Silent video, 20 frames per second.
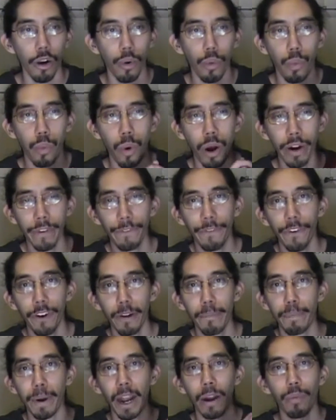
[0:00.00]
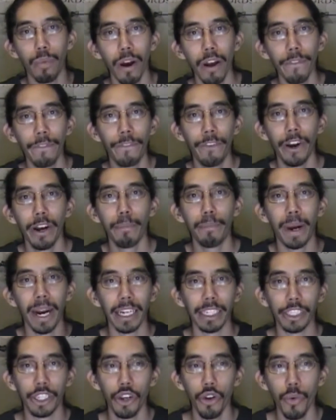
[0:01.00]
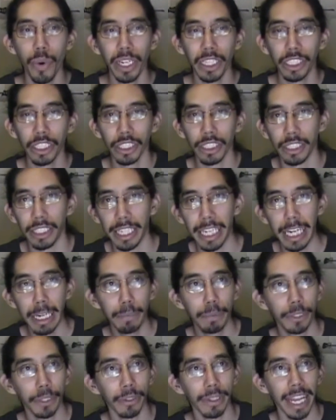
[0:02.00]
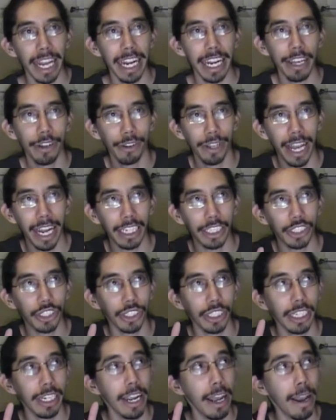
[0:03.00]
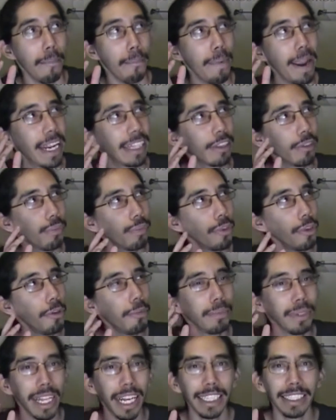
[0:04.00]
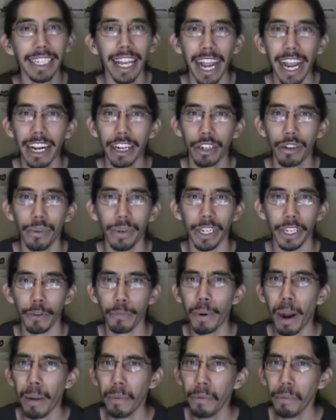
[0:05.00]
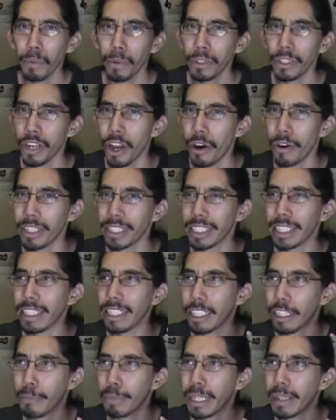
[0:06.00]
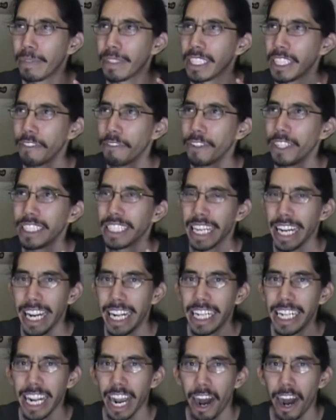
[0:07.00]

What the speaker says: 1 foot by 1 foot by 2 inches deep, so that it'll actually make the room less echoey. You probably will notice a little bit of a difference in the